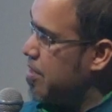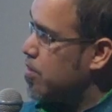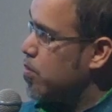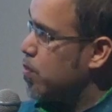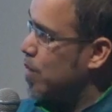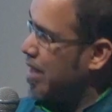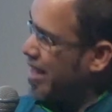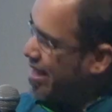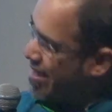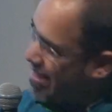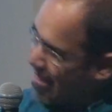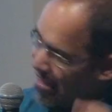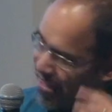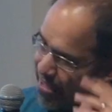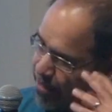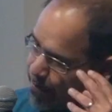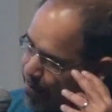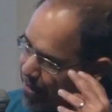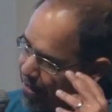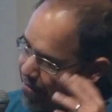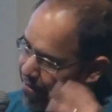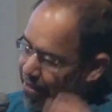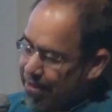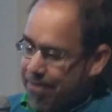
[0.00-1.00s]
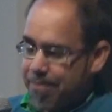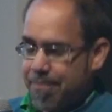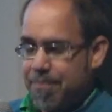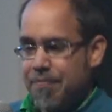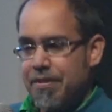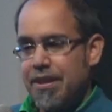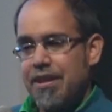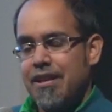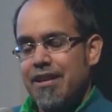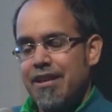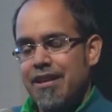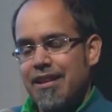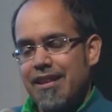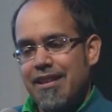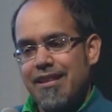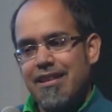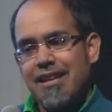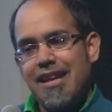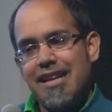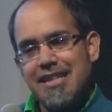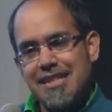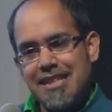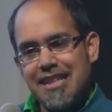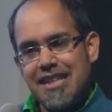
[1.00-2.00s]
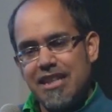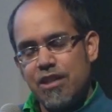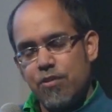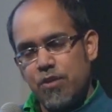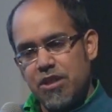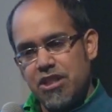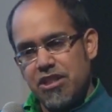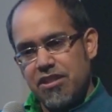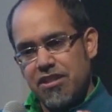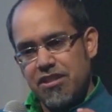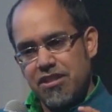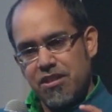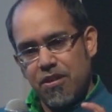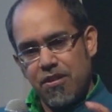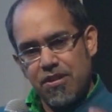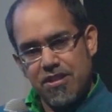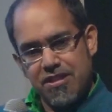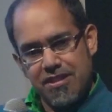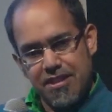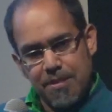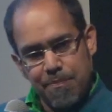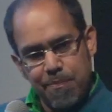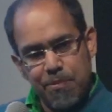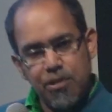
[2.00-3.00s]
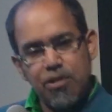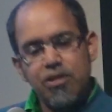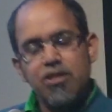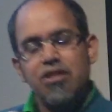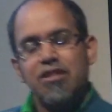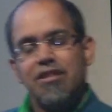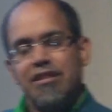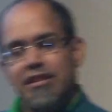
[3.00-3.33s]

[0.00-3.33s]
as a way to think about it. The idea that we should start simple to